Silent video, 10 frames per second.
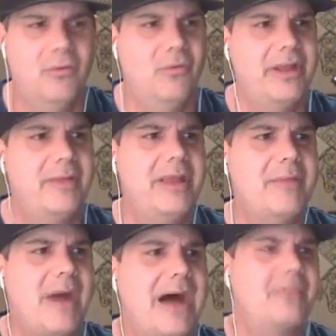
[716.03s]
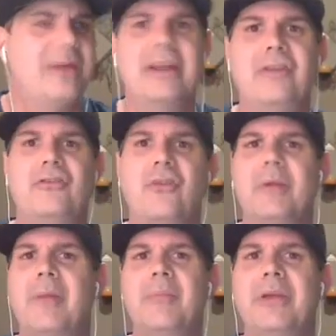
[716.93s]
Well, what do you mean, Bob? They didn't
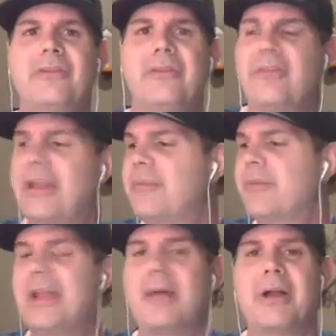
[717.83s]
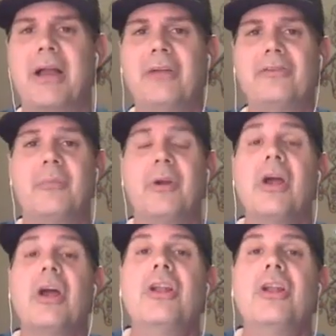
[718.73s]
join my business. They didn't become a customer.